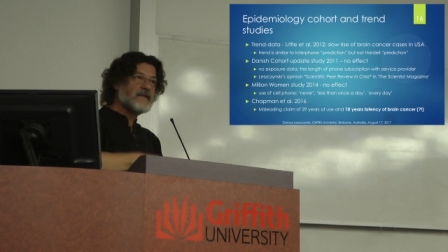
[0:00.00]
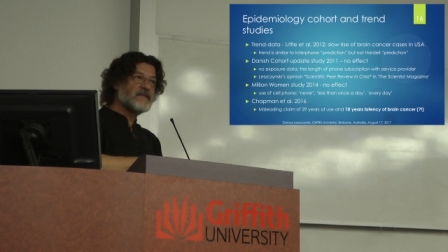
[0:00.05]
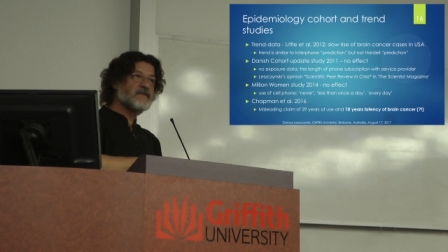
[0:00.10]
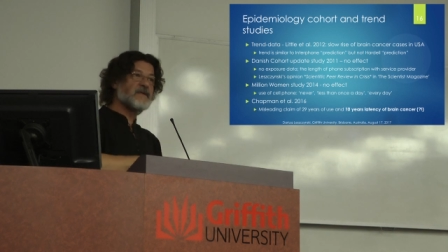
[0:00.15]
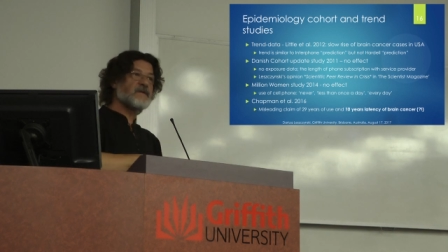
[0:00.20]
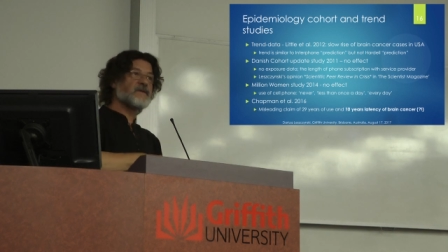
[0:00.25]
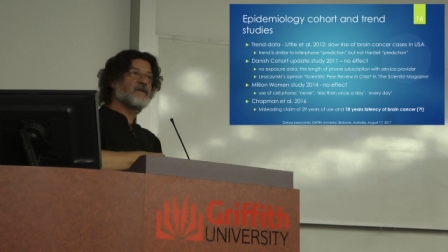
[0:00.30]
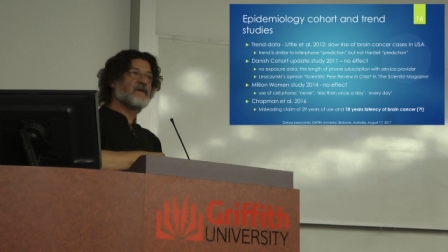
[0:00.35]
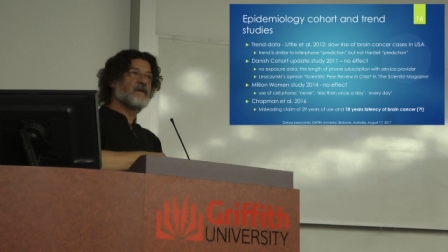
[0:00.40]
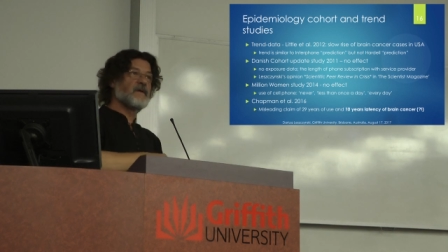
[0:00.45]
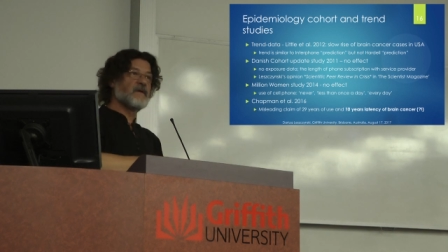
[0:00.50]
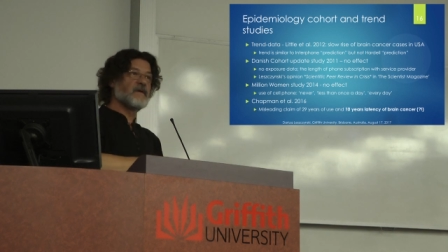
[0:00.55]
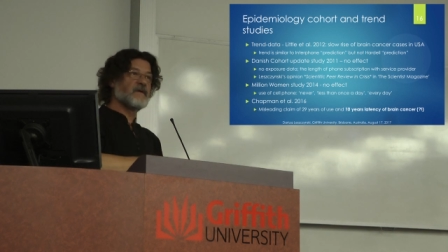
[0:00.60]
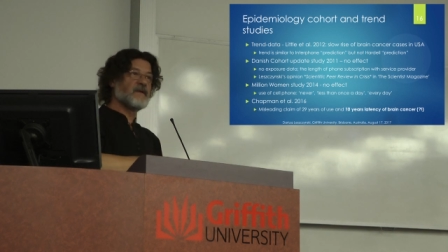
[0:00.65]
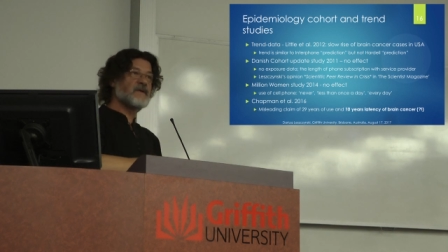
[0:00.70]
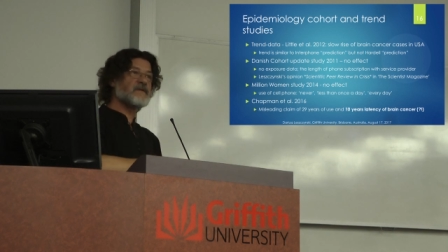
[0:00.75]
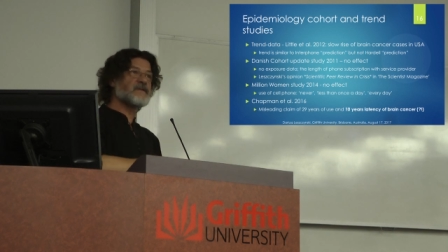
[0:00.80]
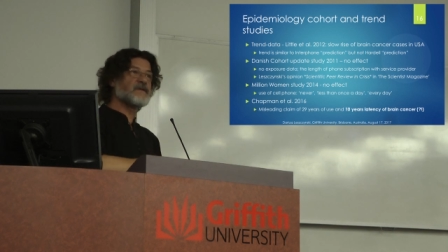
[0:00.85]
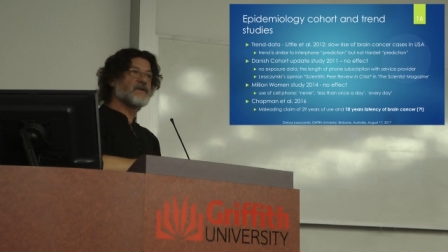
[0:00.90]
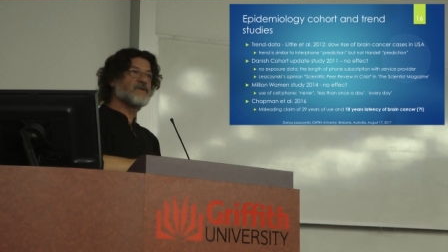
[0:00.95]
in,
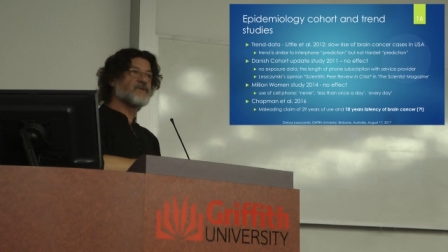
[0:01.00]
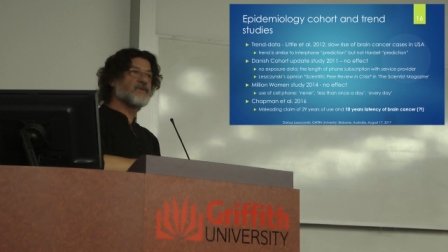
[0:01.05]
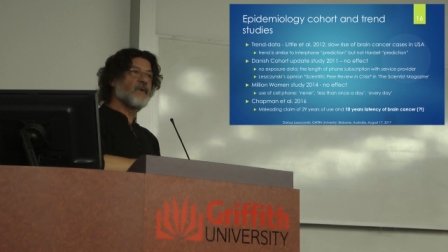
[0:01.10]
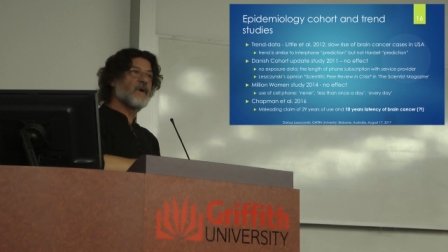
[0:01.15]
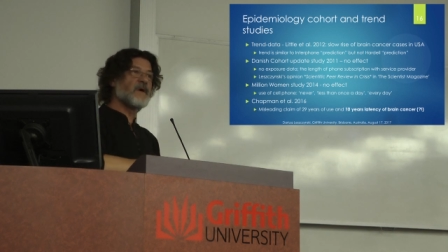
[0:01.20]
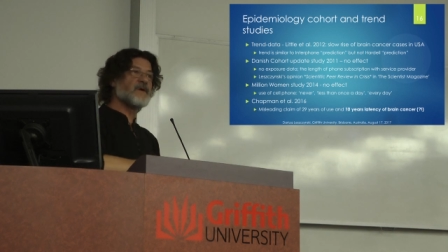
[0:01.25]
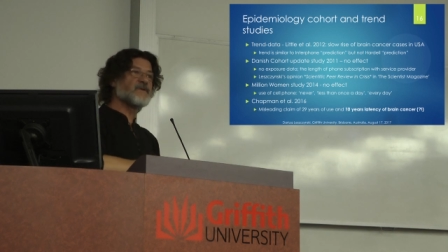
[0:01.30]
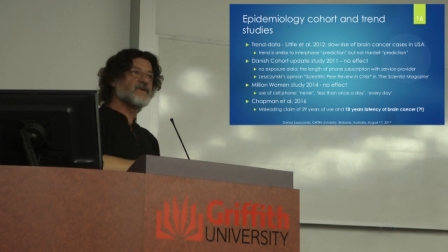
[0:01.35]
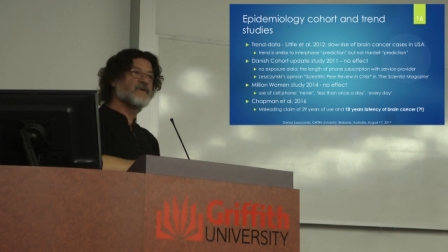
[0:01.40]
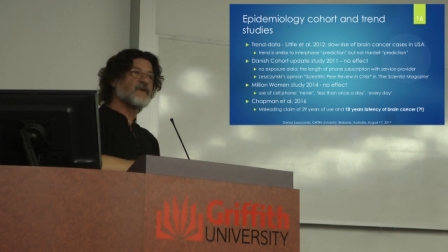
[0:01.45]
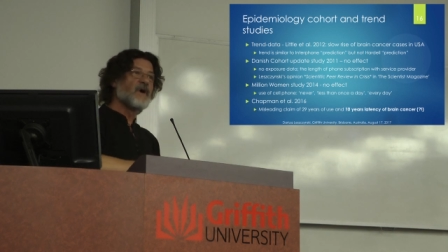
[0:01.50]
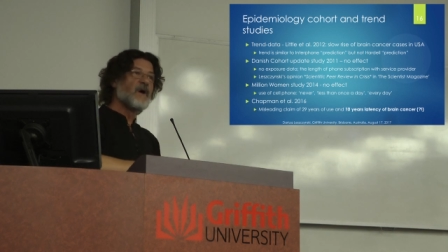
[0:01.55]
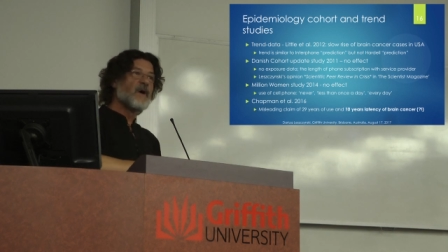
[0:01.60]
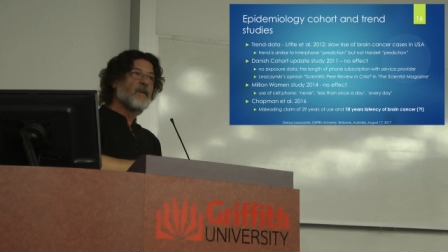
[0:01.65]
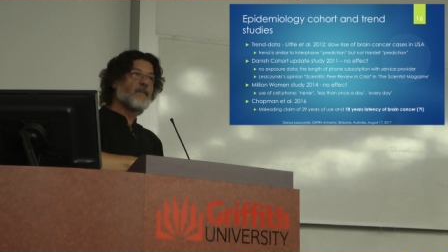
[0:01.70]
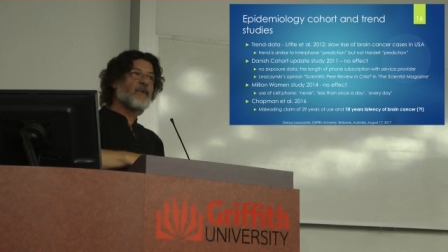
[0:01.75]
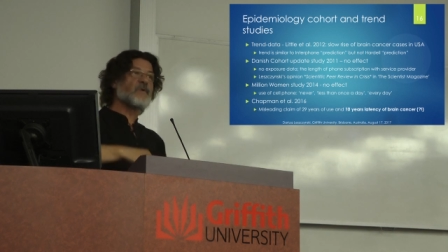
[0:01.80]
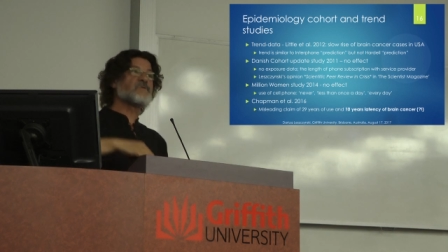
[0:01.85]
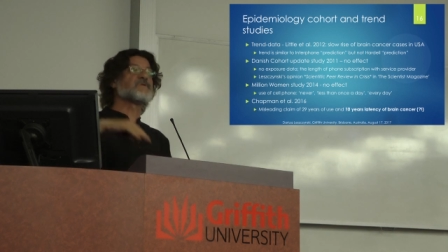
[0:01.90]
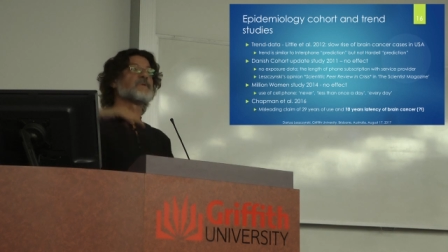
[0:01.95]
in this
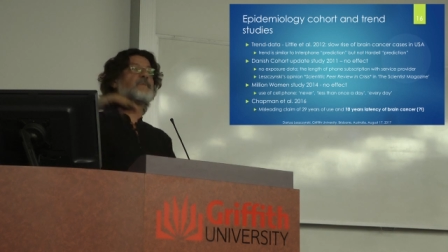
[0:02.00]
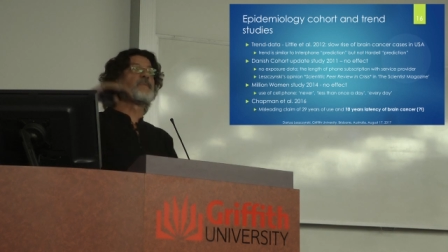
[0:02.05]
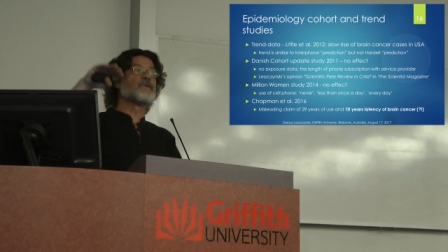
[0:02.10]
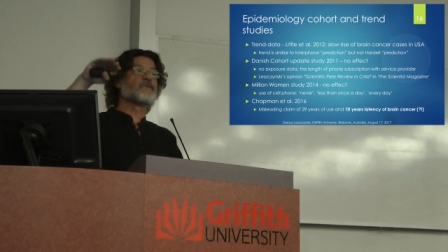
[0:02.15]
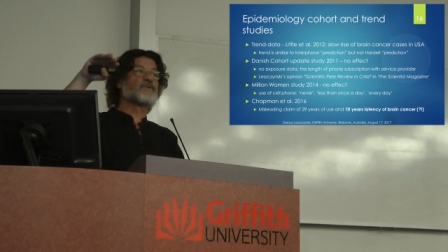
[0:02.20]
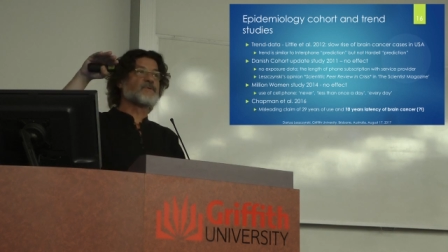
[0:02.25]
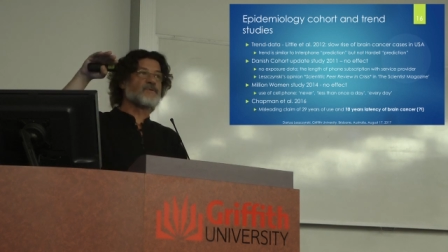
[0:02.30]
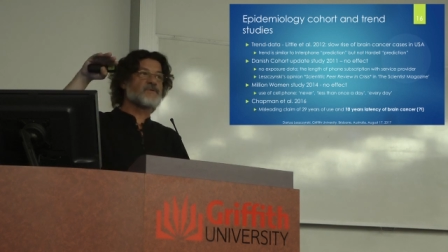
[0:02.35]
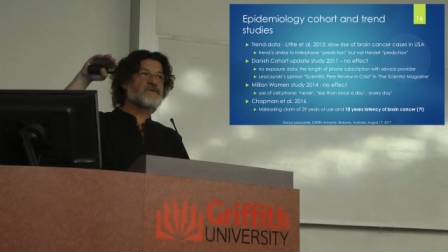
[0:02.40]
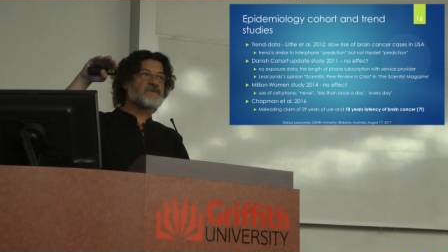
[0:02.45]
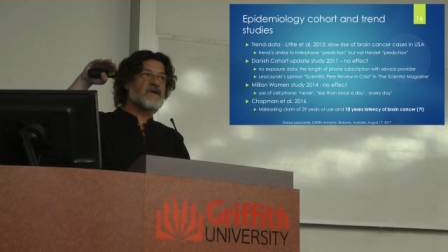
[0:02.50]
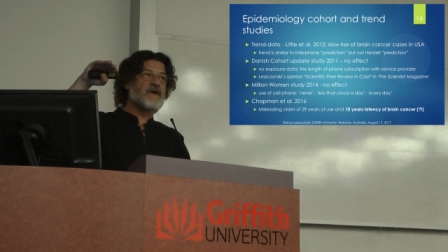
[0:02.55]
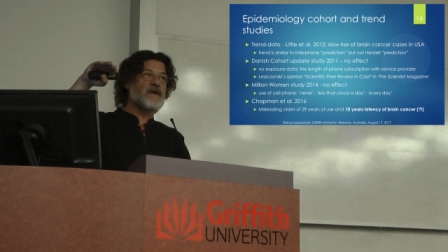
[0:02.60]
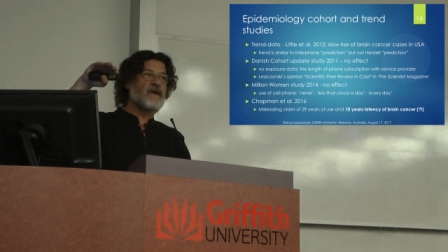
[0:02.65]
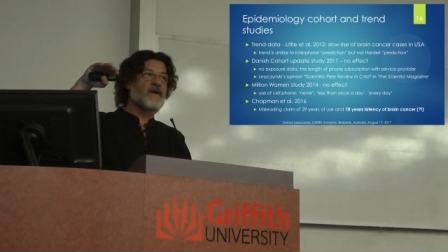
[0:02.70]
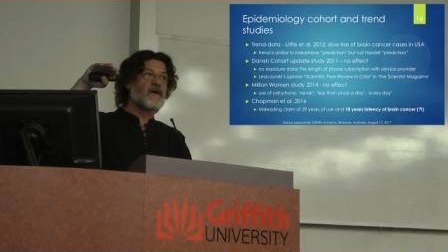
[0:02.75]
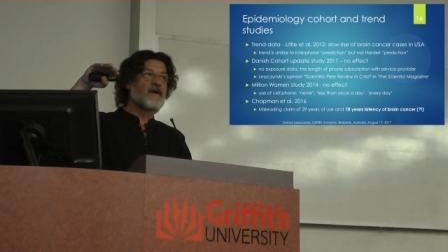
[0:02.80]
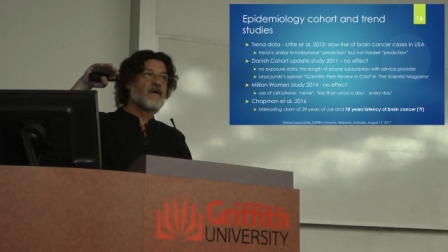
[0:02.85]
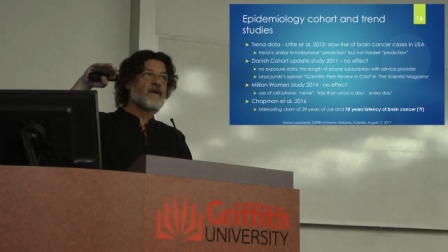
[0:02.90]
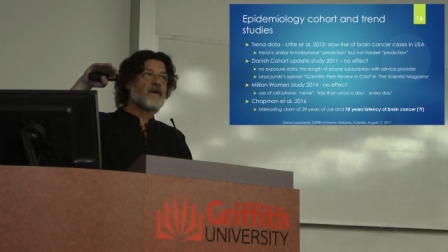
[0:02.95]
situation possible to
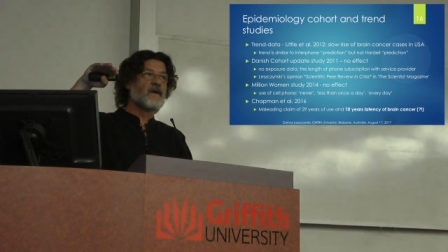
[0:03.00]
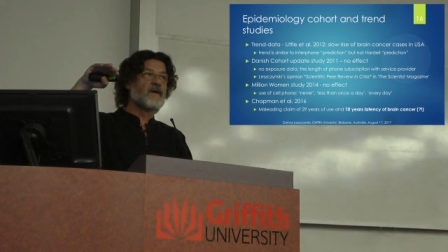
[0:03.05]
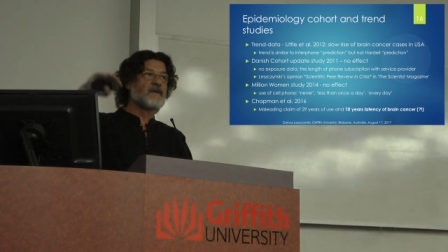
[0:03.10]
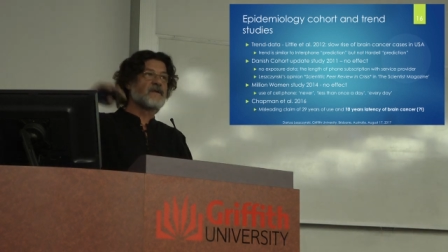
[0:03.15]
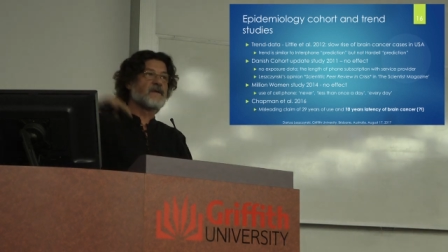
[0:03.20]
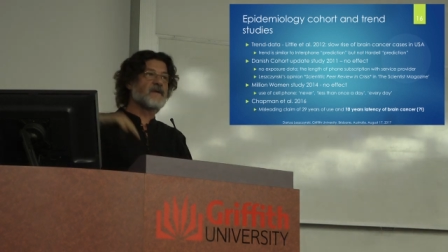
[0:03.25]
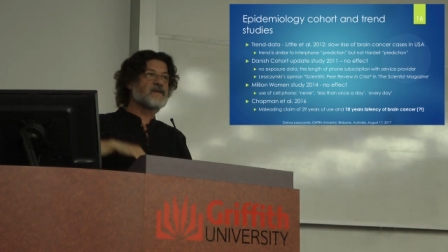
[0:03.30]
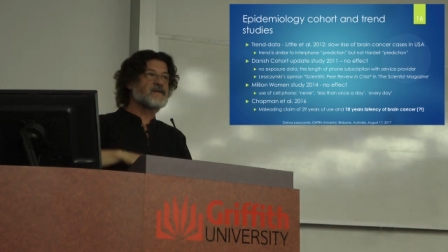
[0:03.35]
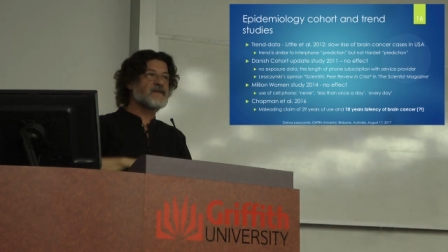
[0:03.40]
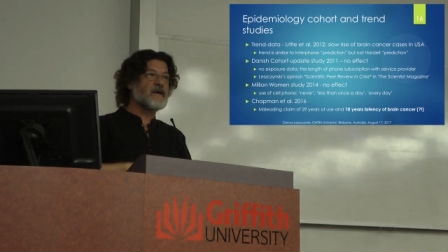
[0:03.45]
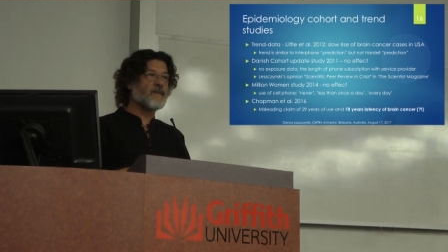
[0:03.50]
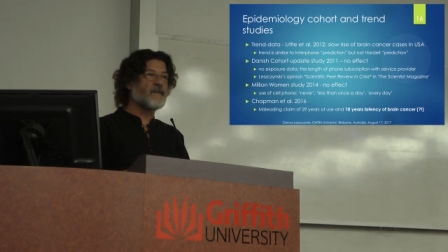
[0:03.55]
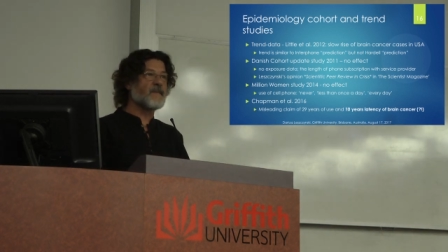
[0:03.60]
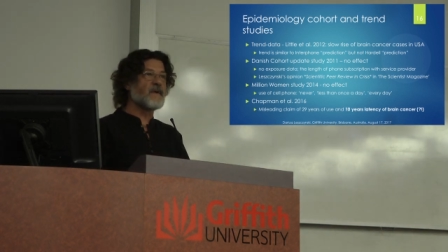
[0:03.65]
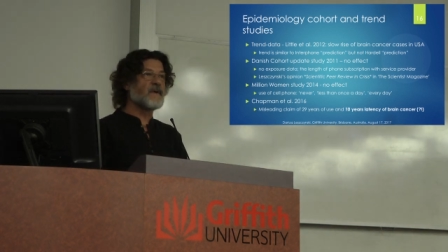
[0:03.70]
see that